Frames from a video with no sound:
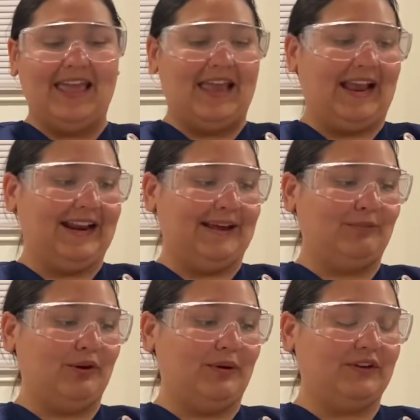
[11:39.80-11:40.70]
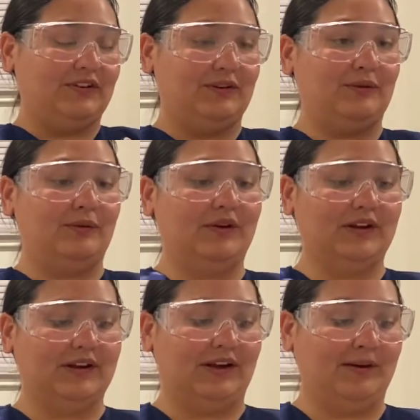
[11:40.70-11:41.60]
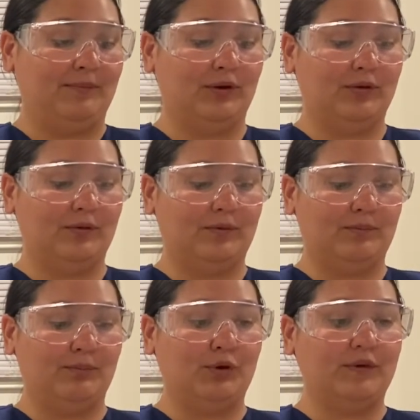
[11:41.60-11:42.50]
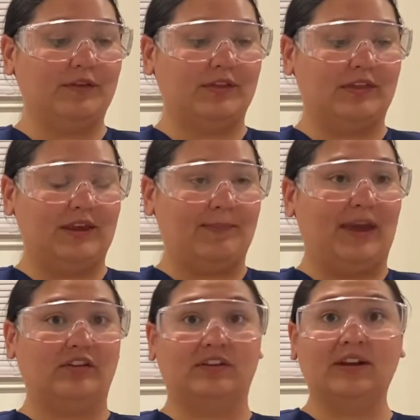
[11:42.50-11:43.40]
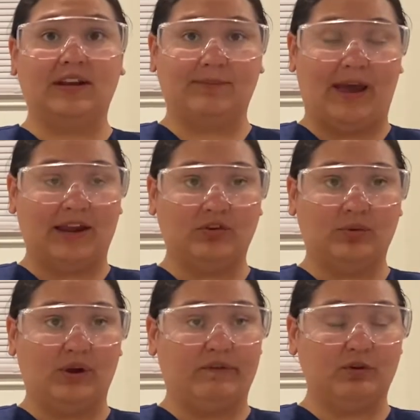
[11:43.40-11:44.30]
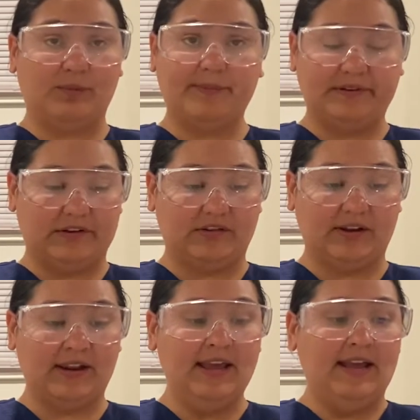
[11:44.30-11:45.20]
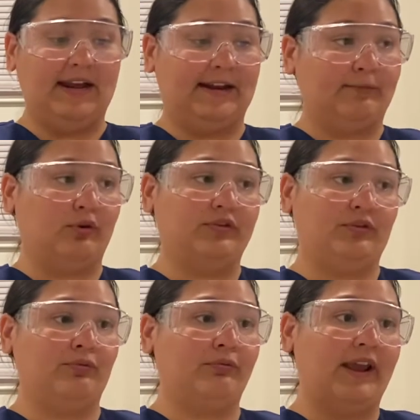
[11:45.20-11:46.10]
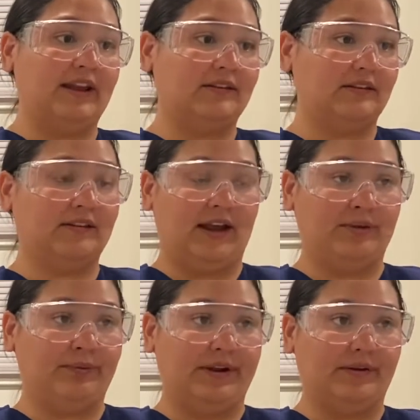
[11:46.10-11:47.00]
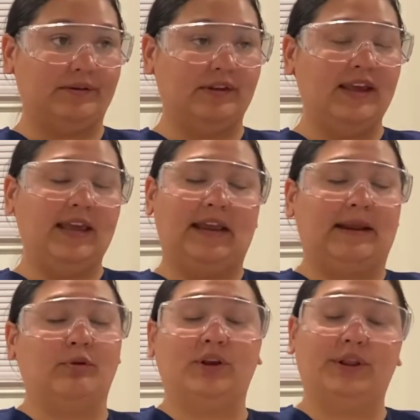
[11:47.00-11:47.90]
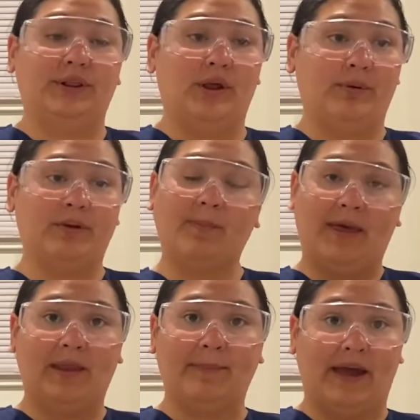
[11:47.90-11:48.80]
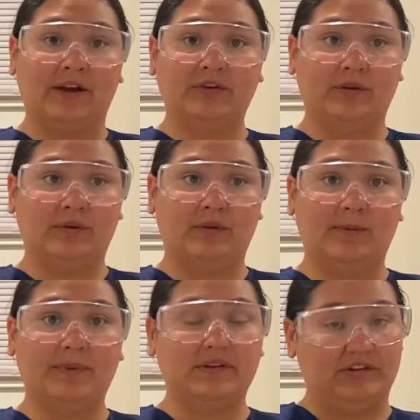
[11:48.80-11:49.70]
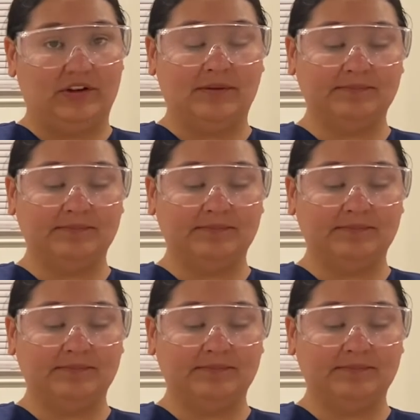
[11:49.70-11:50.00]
And I'm going to move the patient back into a comfortable position, and I'm going to raise the side rails, and I'm going to lower the bed back to the position.